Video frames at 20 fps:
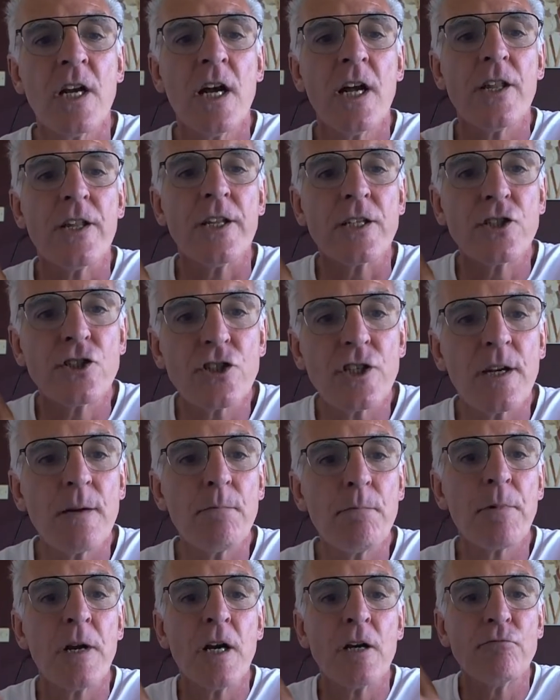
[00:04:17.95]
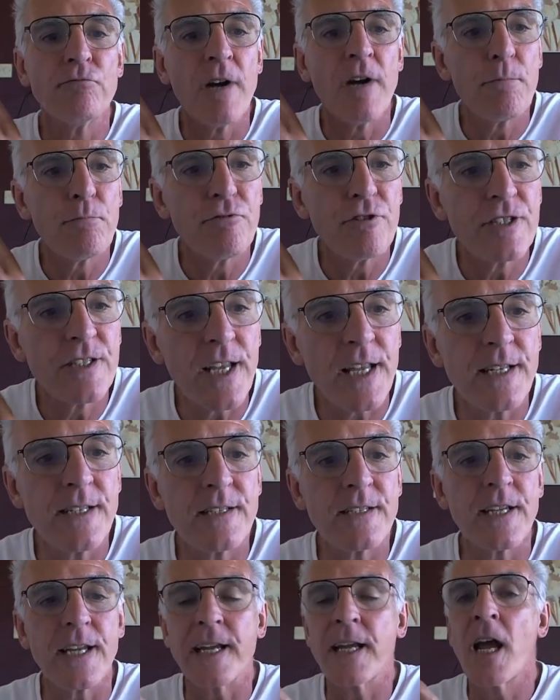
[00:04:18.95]
The chimp
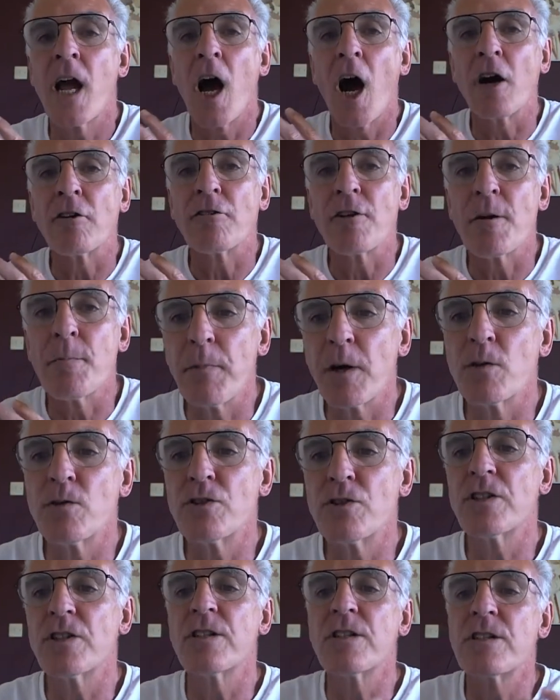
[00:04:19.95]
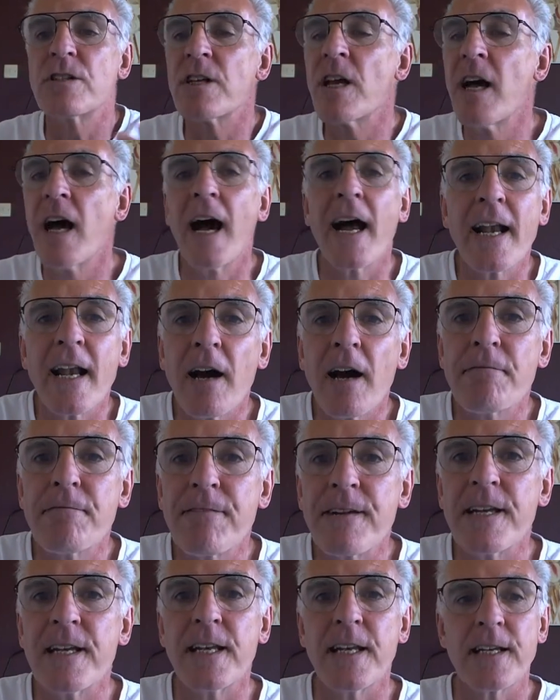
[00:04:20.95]
representing our emotions and our
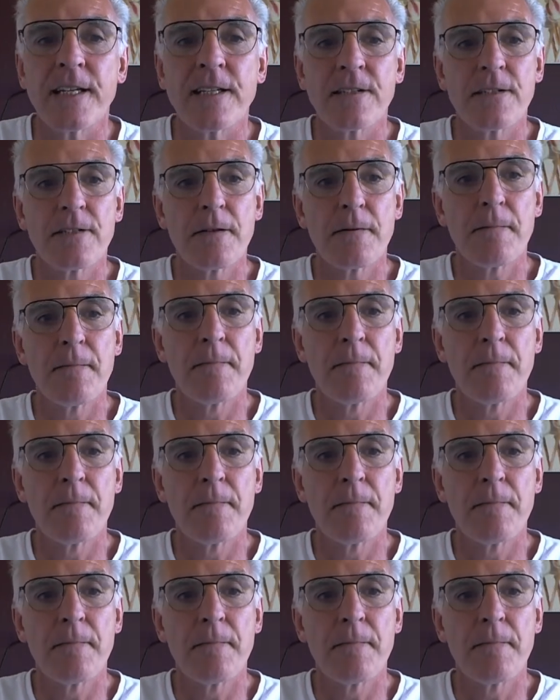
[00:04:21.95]
feelings.